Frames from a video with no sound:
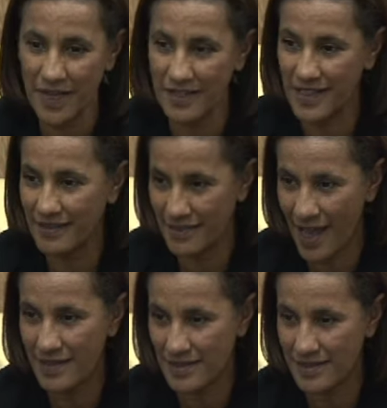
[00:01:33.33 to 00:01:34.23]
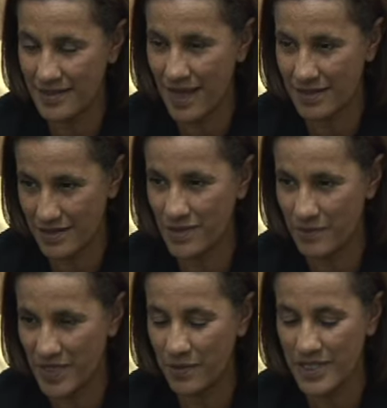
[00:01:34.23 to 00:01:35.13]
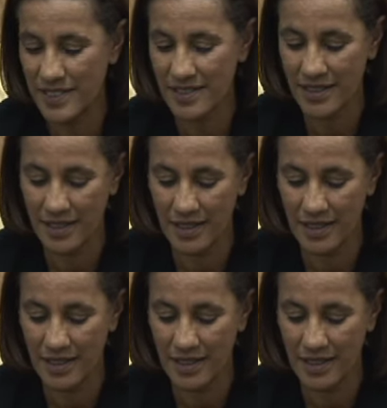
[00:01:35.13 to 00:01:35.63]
I think that's to me was